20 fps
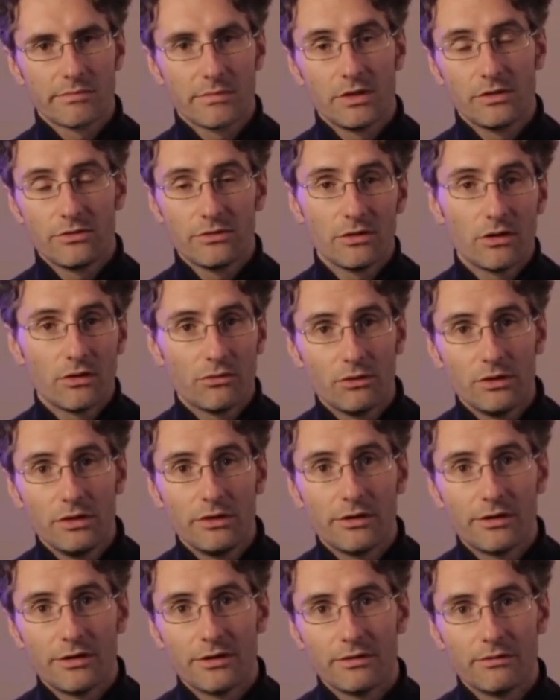It's not really
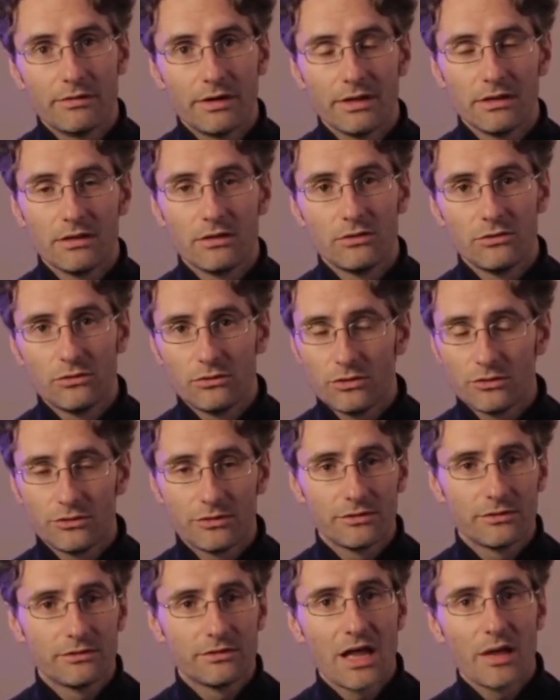hard, right? It's you're
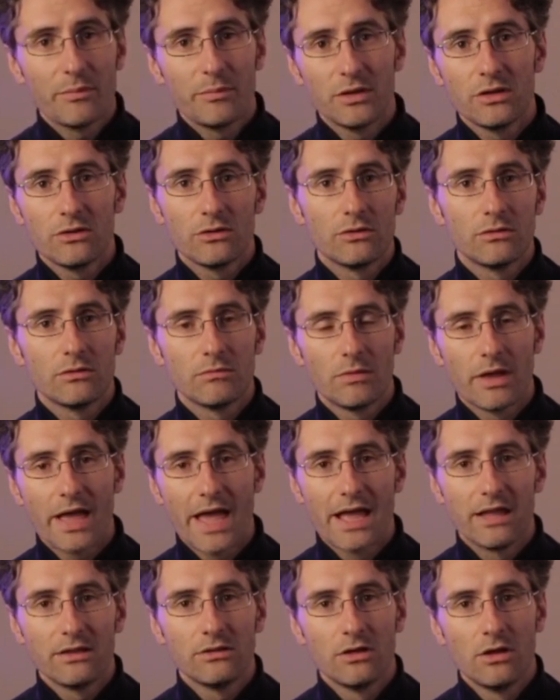just tapping your
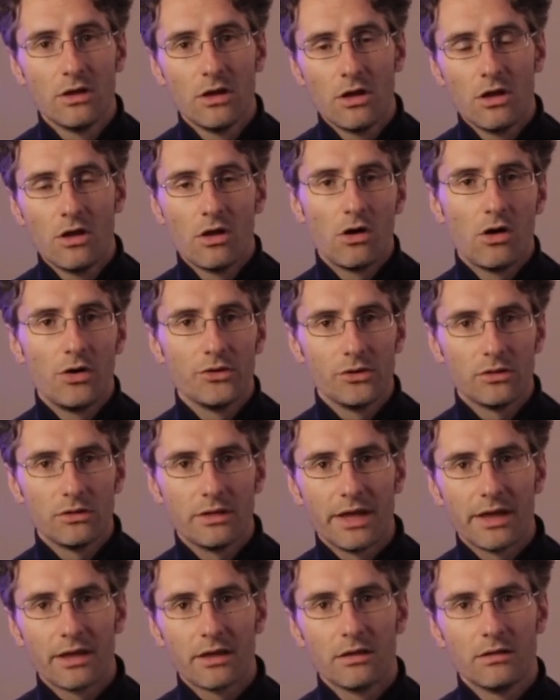hand on your
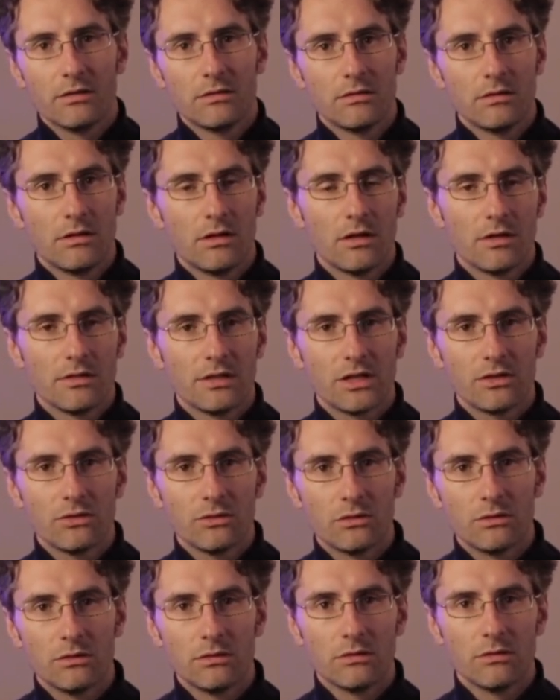leg. That's
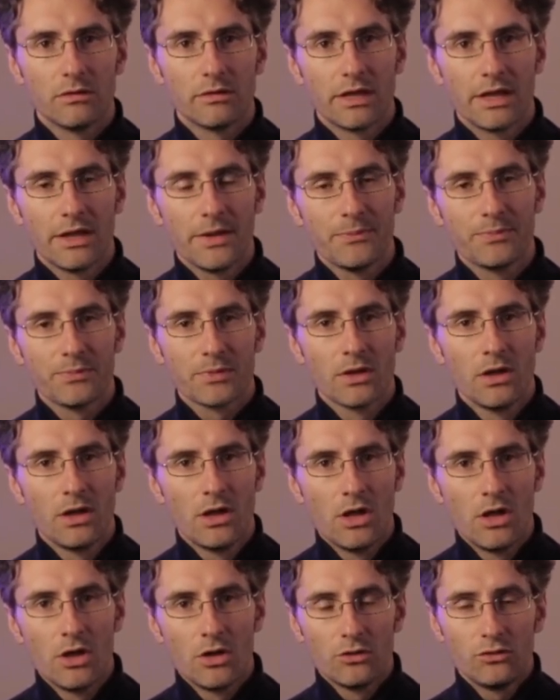all, okay?
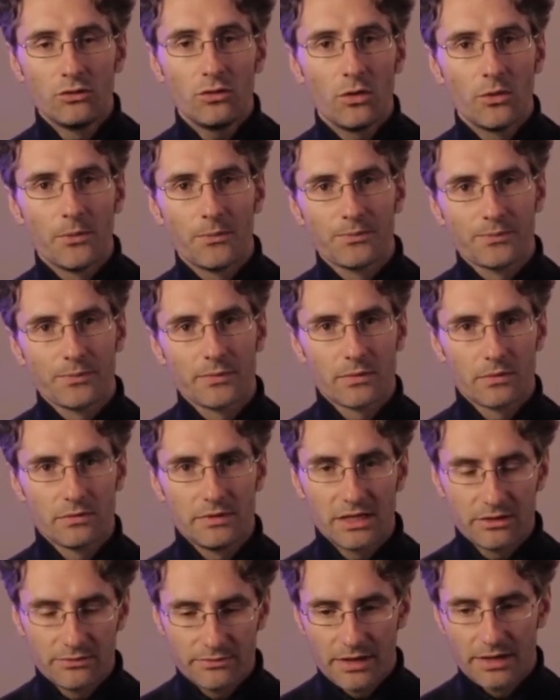So
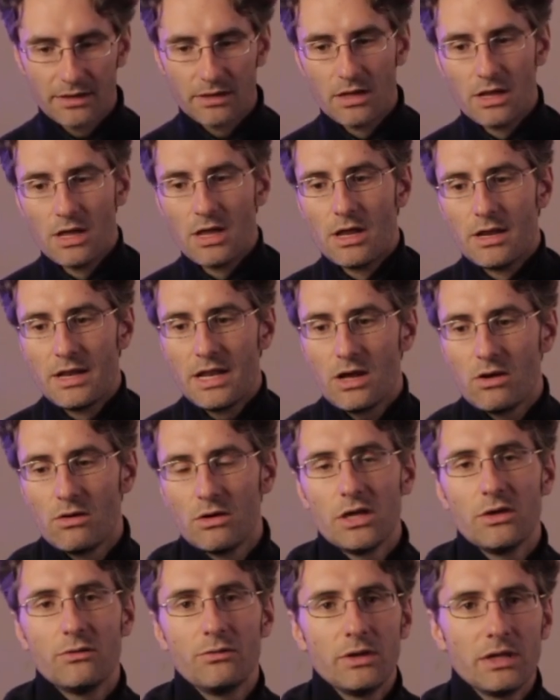that's fine. Now,
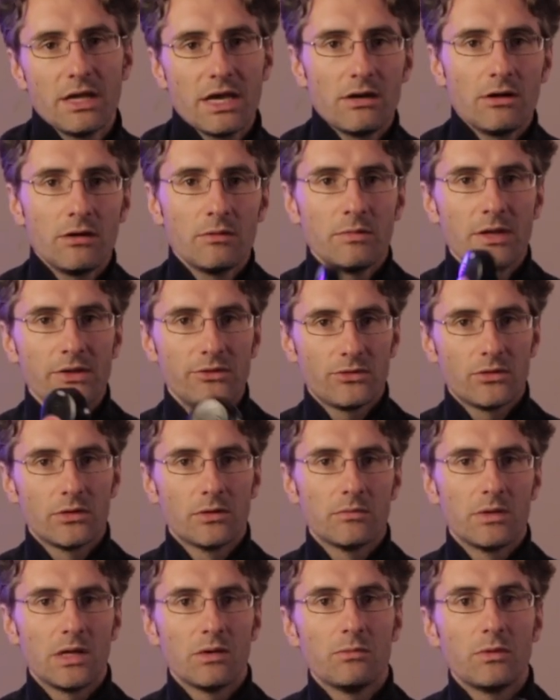if we get our
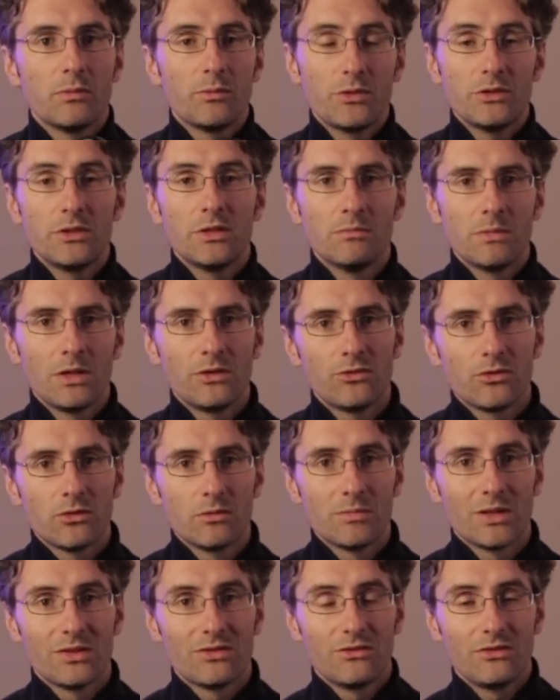metronome and we put the
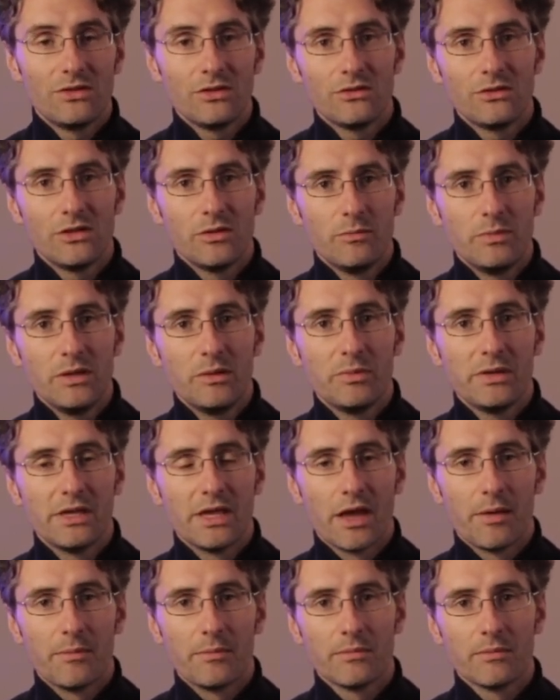metronome at 60
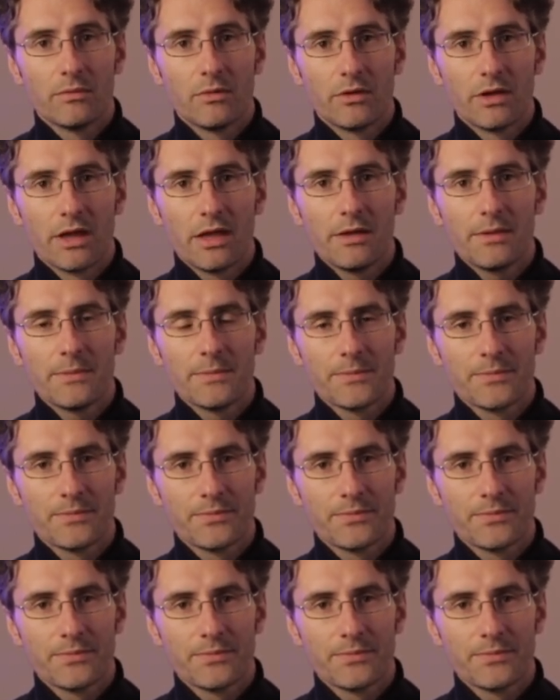BPM, okay,